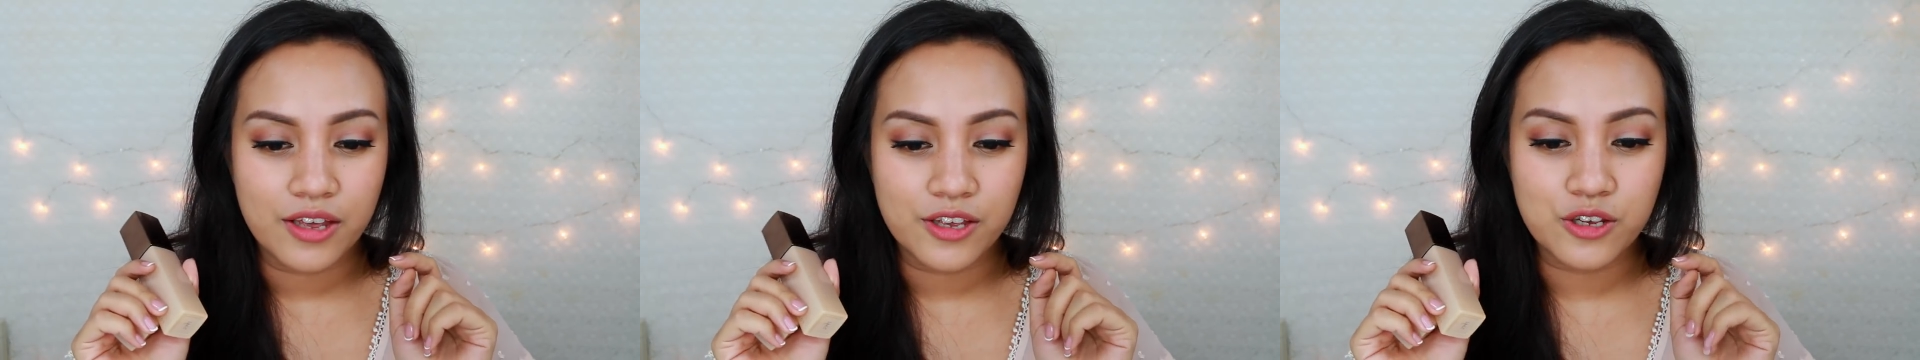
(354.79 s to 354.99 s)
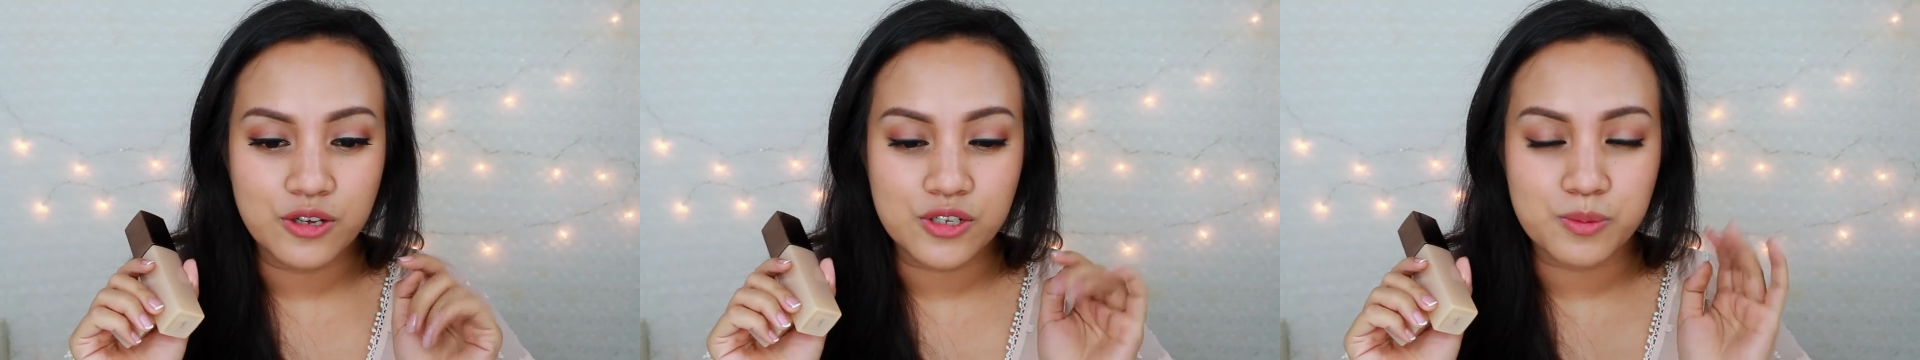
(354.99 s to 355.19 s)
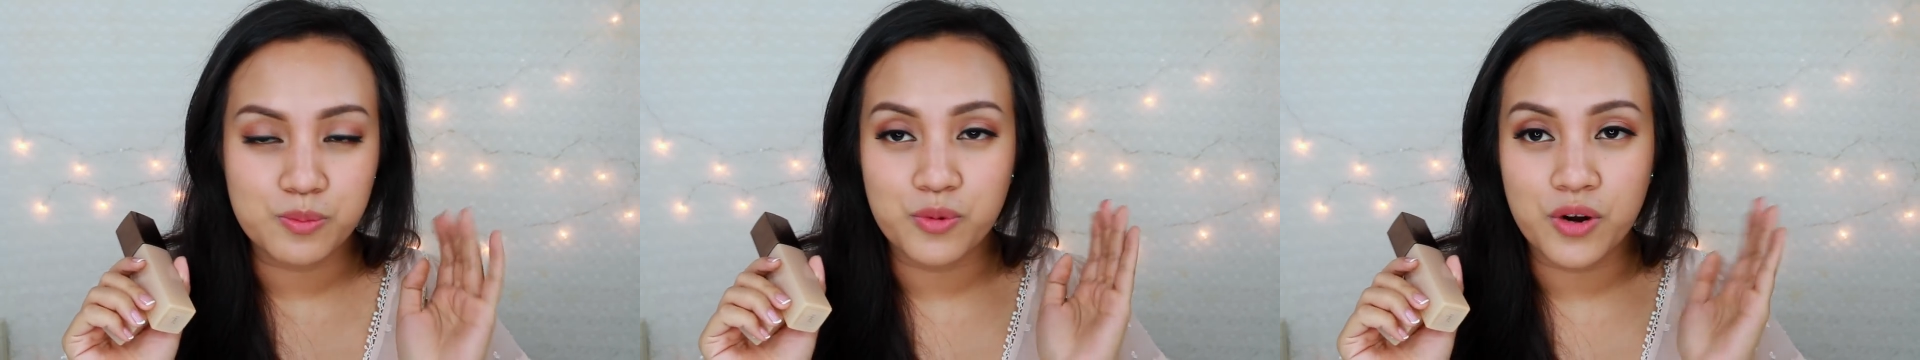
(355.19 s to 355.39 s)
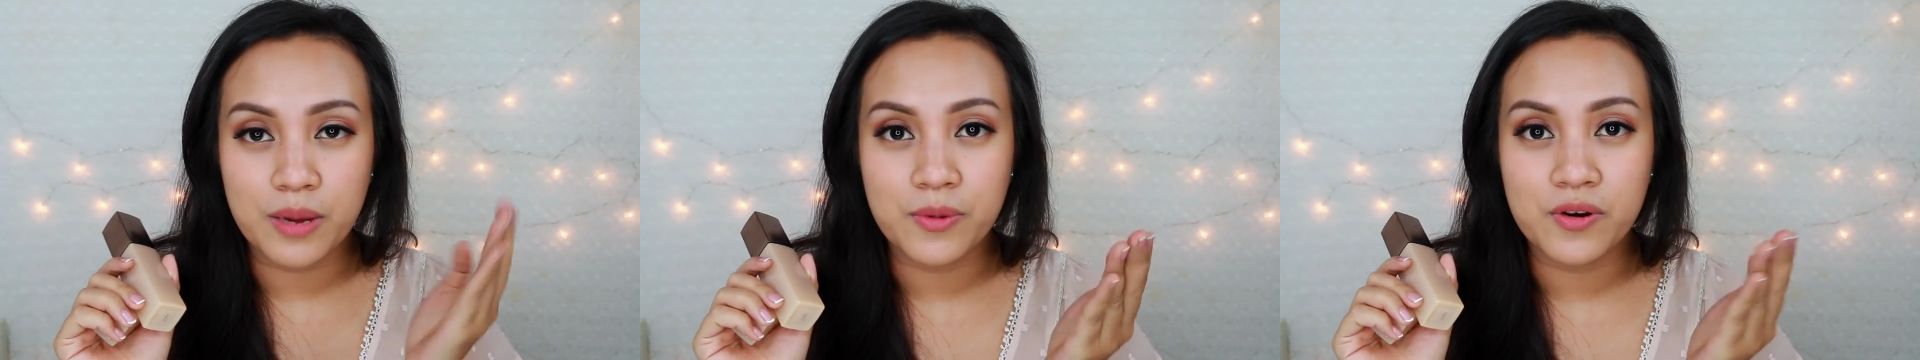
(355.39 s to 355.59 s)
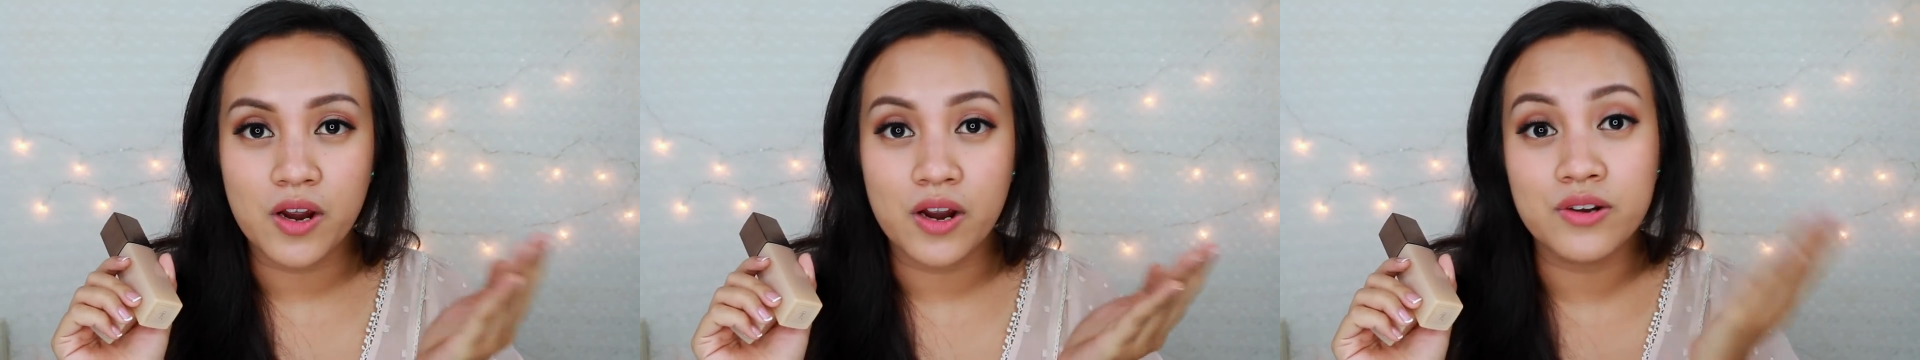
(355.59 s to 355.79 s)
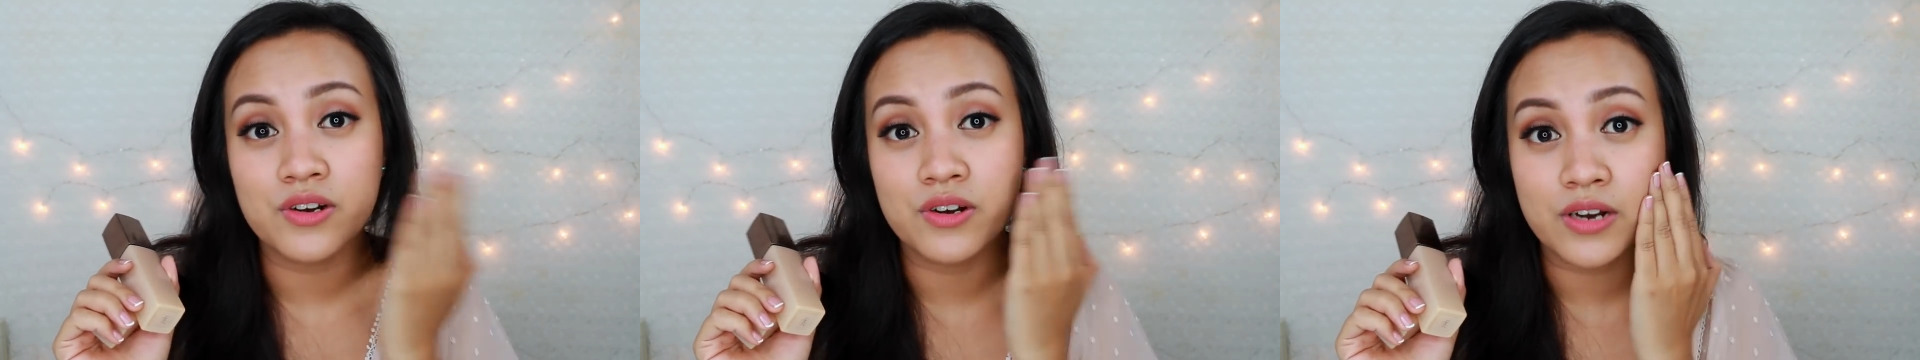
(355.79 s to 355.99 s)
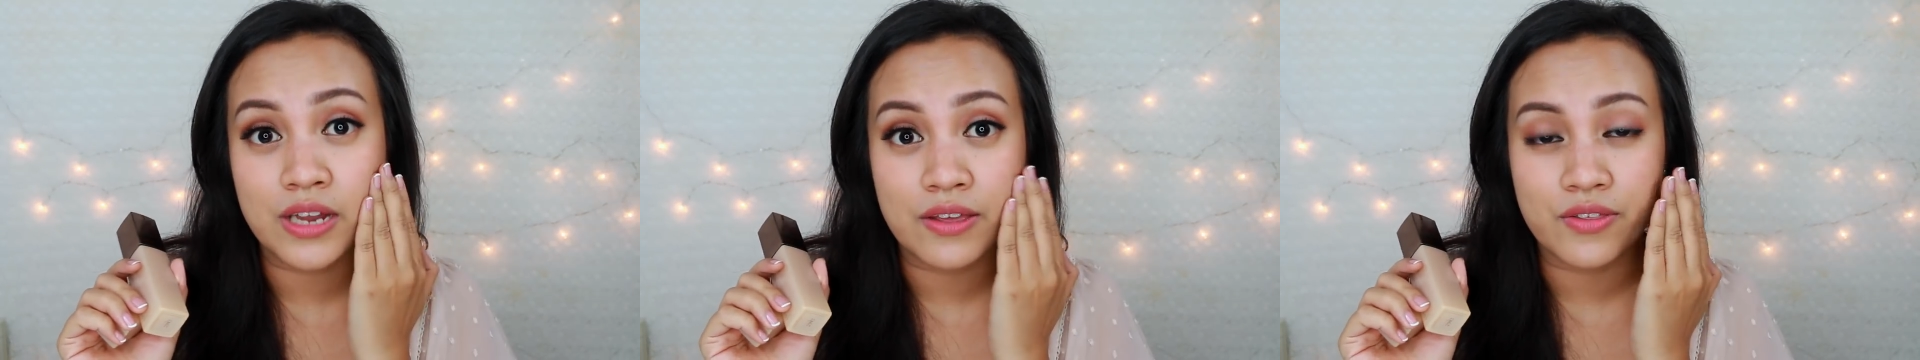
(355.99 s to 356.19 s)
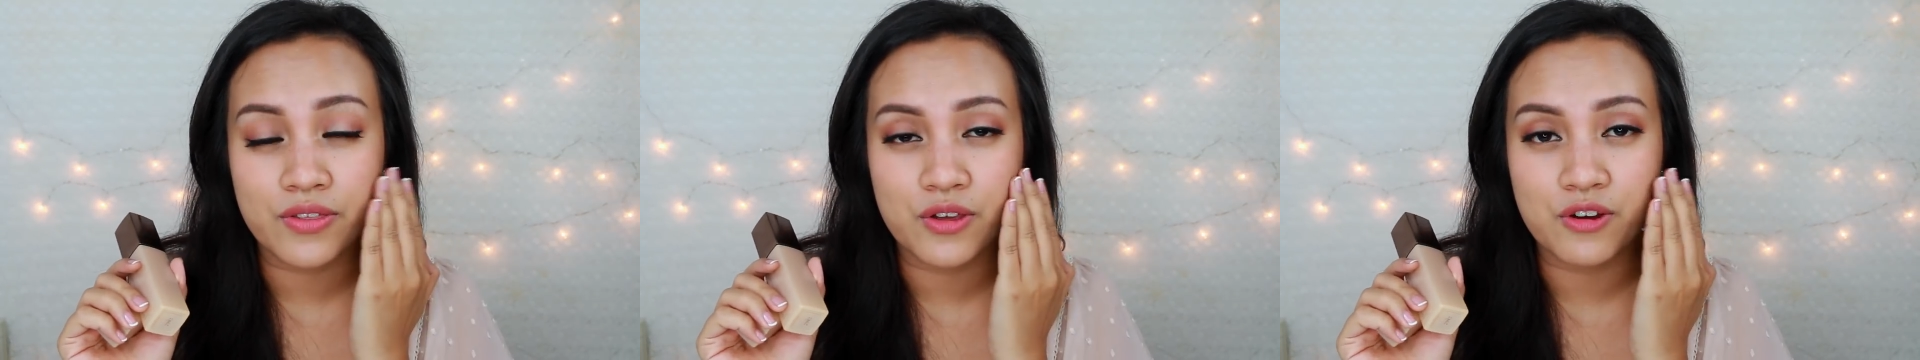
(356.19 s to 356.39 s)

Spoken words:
use primer underneath